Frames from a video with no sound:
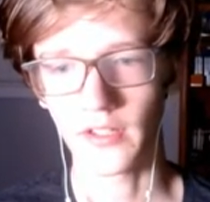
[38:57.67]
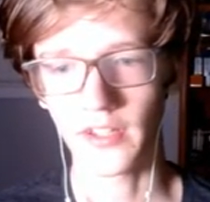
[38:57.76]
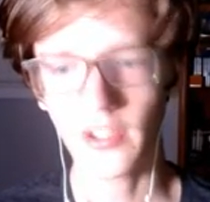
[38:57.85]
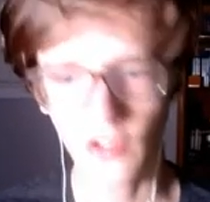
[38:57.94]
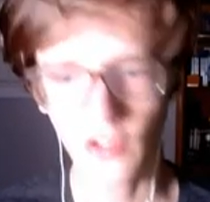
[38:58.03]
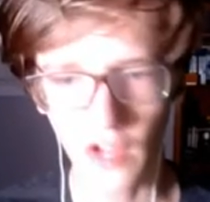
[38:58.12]

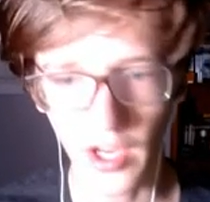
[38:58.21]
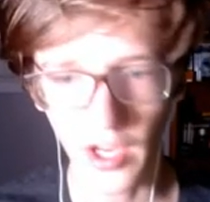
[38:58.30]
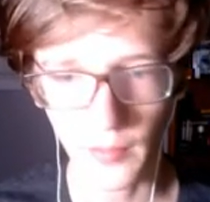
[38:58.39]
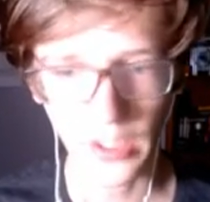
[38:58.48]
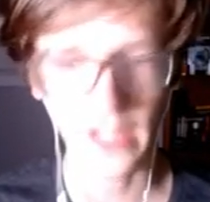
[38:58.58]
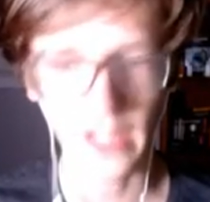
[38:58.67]
this time,
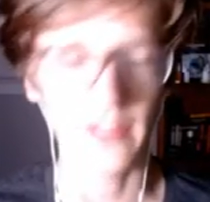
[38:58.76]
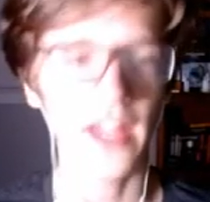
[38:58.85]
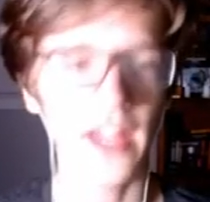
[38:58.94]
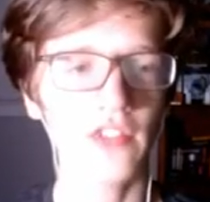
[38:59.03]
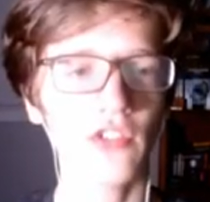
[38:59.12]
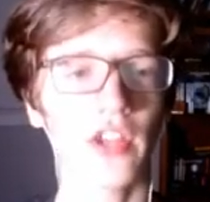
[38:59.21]
we're going to
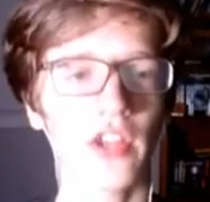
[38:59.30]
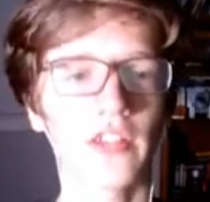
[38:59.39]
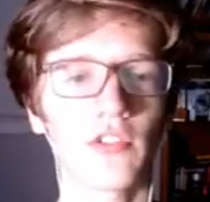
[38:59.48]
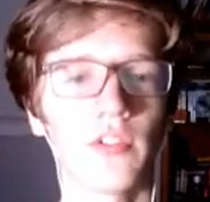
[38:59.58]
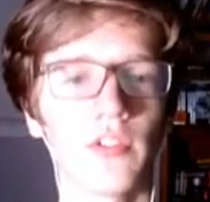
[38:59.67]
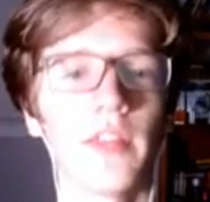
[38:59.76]
attach the
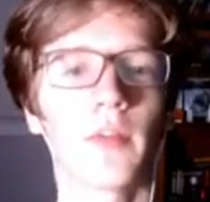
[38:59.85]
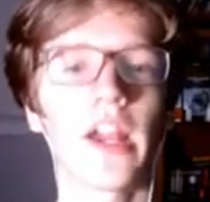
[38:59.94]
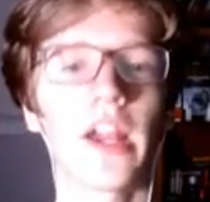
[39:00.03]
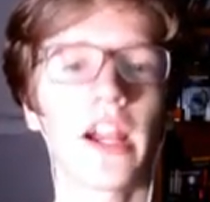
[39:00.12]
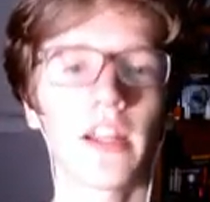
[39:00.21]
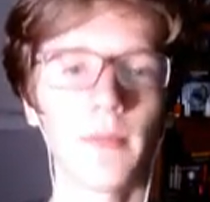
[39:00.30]
silencer and then we're
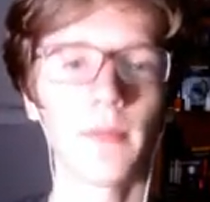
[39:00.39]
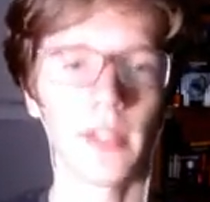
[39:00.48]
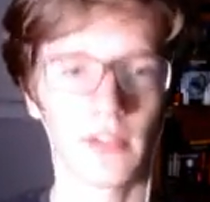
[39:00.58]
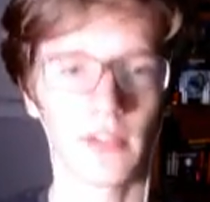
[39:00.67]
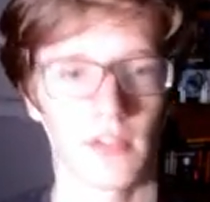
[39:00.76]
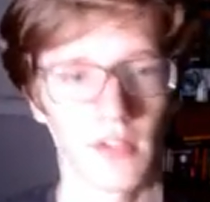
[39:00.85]
not going to miss.